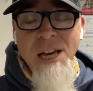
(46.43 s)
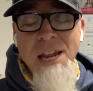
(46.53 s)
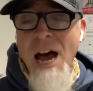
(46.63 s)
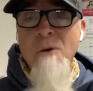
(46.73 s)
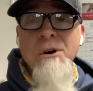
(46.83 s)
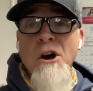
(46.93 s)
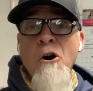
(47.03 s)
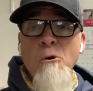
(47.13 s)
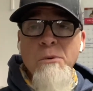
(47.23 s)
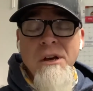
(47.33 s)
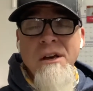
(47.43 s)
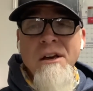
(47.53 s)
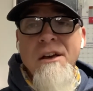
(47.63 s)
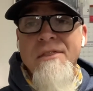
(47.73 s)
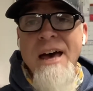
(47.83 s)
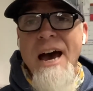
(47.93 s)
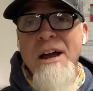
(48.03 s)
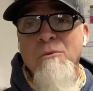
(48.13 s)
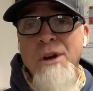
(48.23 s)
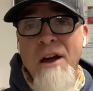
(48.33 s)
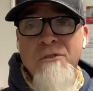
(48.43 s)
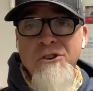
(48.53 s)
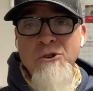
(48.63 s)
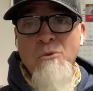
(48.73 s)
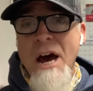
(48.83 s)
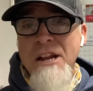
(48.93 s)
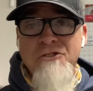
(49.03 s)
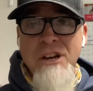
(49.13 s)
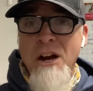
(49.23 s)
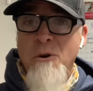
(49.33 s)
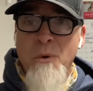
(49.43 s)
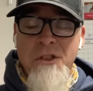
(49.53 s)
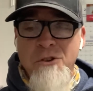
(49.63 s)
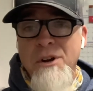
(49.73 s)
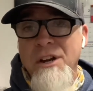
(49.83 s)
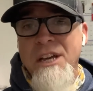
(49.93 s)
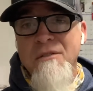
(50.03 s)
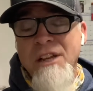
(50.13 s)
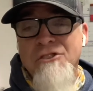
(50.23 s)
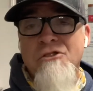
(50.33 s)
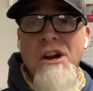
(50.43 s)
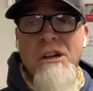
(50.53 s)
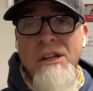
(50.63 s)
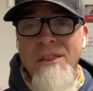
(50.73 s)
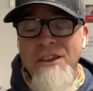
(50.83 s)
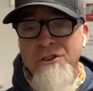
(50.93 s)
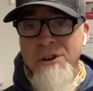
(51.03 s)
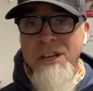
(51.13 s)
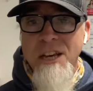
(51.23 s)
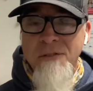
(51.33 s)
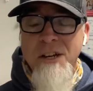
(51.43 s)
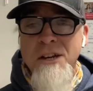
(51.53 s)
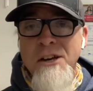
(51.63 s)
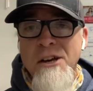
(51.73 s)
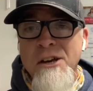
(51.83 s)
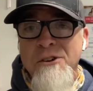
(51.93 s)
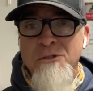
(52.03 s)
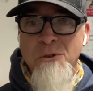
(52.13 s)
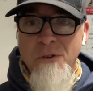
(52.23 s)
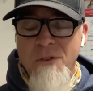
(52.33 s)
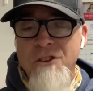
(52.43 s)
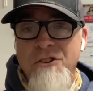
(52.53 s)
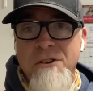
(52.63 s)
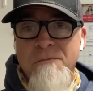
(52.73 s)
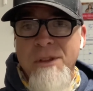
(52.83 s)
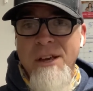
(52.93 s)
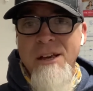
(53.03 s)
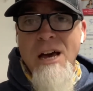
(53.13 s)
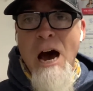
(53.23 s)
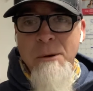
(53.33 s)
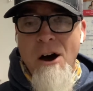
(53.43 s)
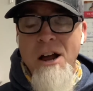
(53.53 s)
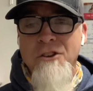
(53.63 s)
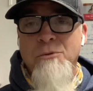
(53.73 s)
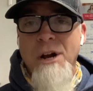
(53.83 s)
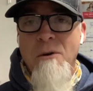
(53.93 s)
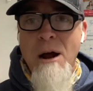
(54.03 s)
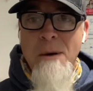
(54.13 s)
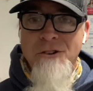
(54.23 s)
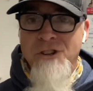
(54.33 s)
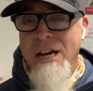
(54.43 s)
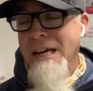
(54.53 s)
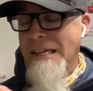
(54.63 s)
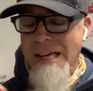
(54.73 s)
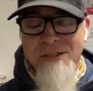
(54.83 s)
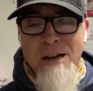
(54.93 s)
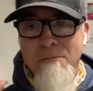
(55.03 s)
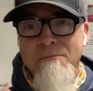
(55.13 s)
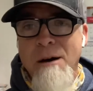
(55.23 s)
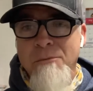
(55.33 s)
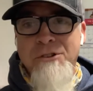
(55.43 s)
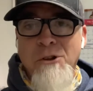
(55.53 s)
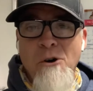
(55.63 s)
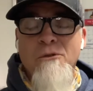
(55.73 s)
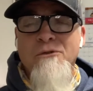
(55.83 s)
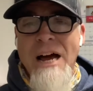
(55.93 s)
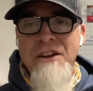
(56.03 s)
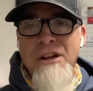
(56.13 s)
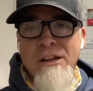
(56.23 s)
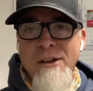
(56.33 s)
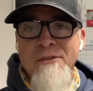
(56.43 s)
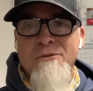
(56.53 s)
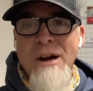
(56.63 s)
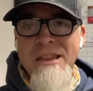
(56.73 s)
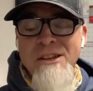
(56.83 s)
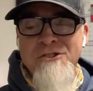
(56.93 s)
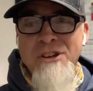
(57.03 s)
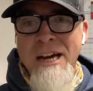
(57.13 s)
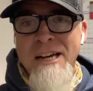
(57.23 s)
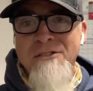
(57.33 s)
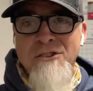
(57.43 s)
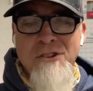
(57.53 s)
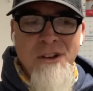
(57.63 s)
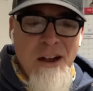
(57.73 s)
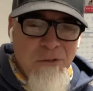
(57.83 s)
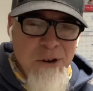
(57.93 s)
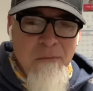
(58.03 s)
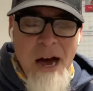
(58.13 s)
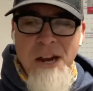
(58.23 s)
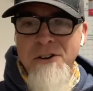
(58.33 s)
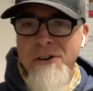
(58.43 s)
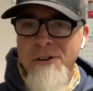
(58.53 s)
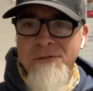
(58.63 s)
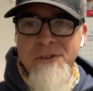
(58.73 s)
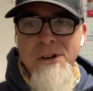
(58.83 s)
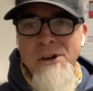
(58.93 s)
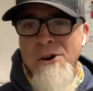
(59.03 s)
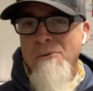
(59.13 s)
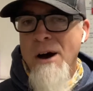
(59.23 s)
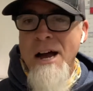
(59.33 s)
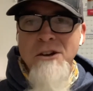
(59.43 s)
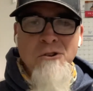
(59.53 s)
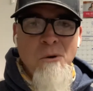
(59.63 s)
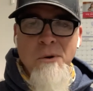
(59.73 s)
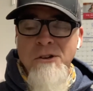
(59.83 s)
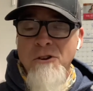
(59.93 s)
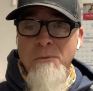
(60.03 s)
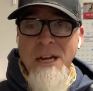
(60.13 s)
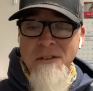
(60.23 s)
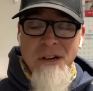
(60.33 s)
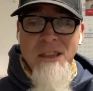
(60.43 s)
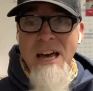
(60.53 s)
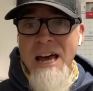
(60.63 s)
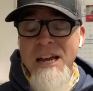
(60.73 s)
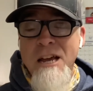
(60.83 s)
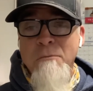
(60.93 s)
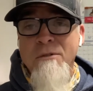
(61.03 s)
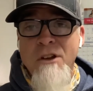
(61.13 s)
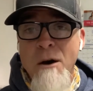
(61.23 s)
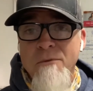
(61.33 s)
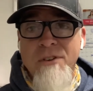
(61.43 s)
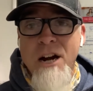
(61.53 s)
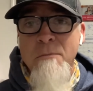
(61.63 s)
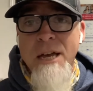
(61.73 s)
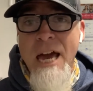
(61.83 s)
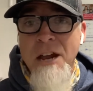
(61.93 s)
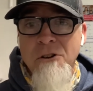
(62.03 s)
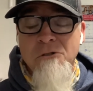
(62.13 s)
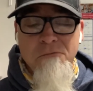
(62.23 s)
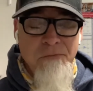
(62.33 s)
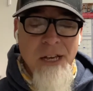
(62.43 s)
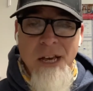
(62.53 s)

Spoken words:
And I would hope that whenever you write a check or whether you give electronically, that you're giving to the vision. I'll be honest, when I write my check, and yes, I'm still old-fashioned. I love writing the check and just kind of a reminder of why I do what we do. But even at that, it can become very mechanical.